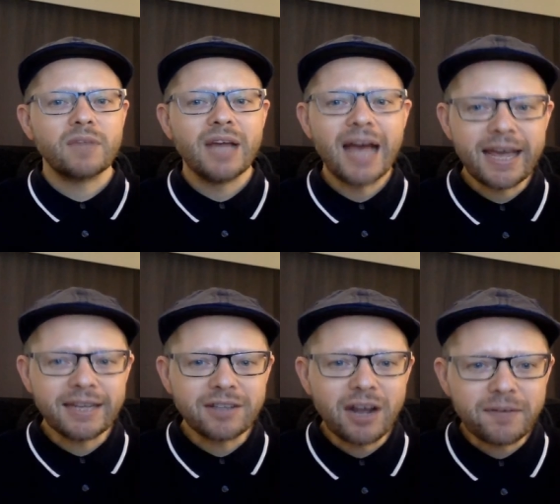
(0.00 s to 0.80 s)
Hey,
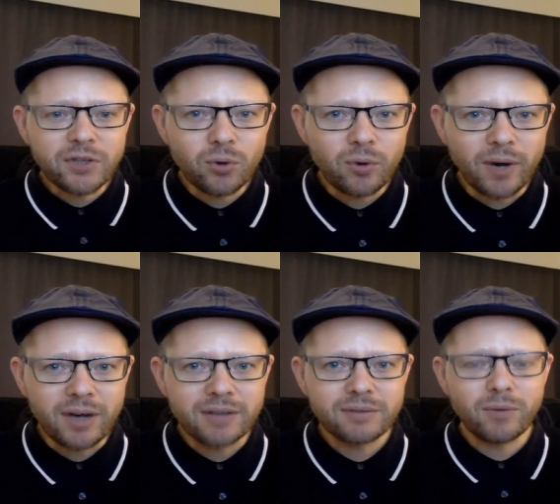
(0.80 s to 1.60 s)
tervetuloa.
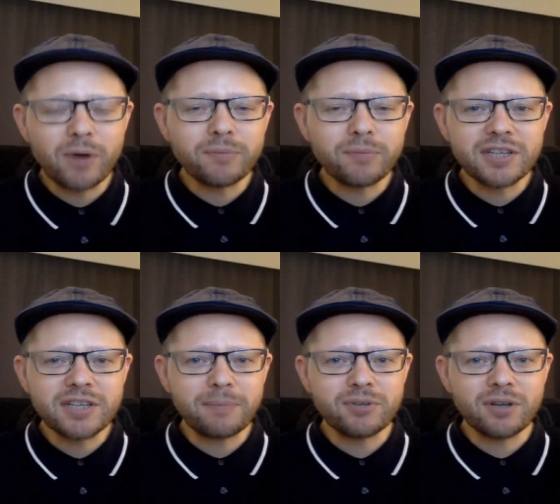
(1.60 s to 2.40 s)
Welcome to this
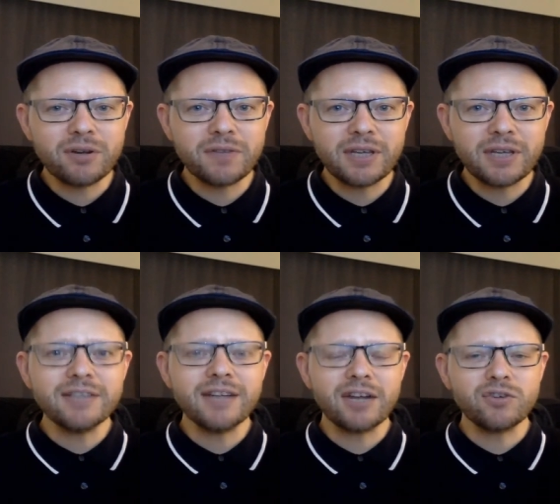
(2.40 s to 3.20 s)
episode of the
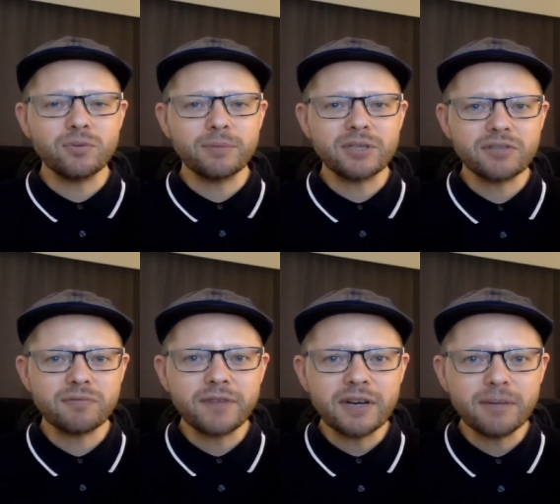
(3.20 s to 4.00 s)
International Business from
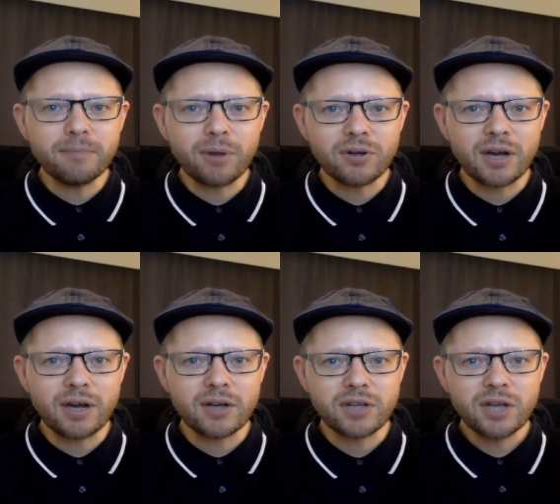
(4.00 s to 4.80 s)
Finland
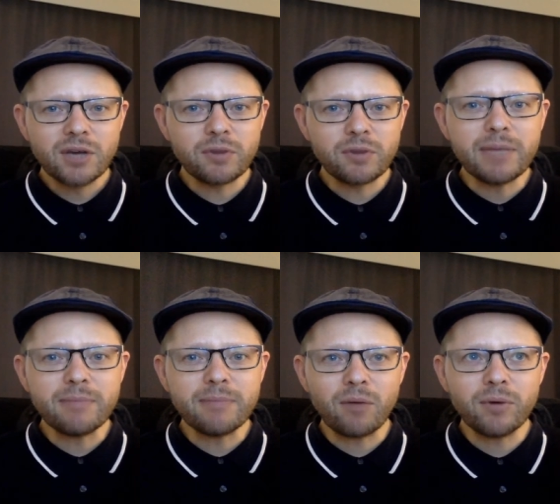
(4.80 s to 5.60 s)
podcast with me,
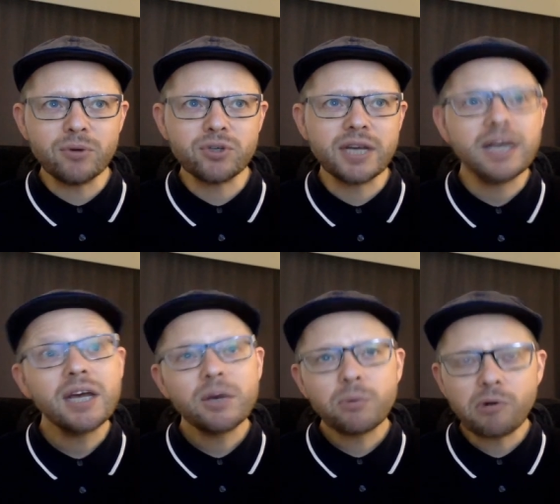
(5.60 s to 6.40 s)
Mark Wiltshire,
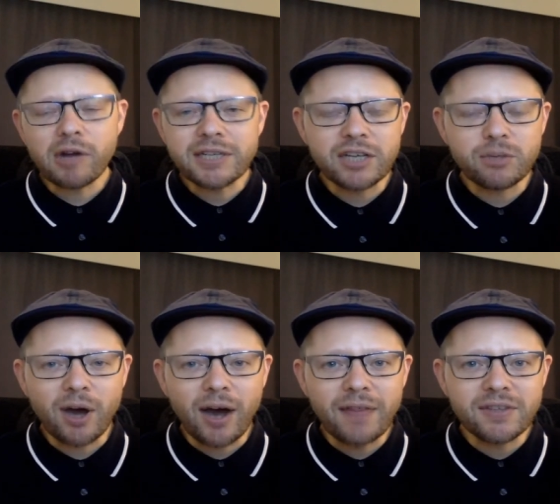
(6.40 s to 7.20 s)
where I take you
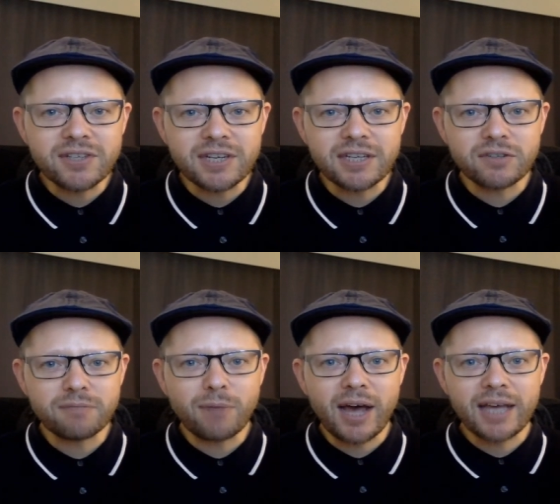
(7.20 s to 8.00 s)
behind the scenes of
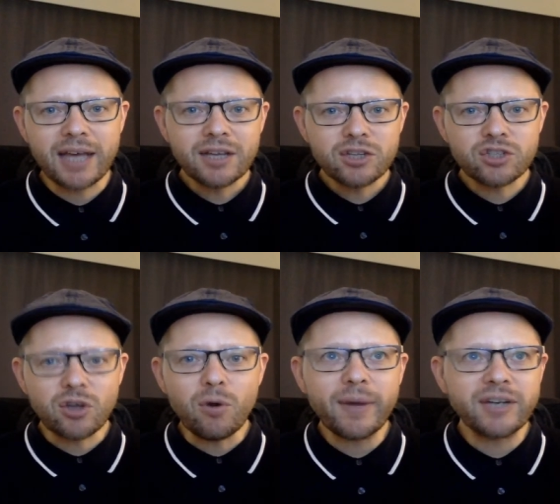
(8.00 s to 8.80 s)
my
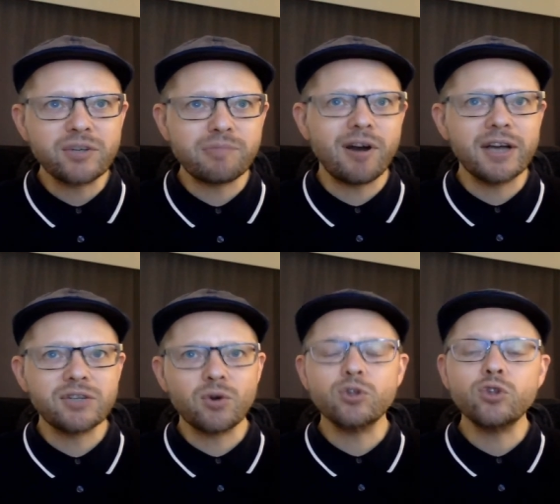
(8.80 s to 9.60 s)
solo enterprise,
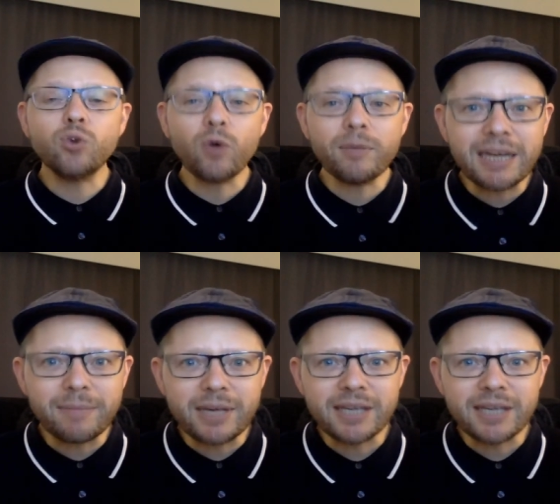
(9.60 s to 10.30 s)
or toiminimi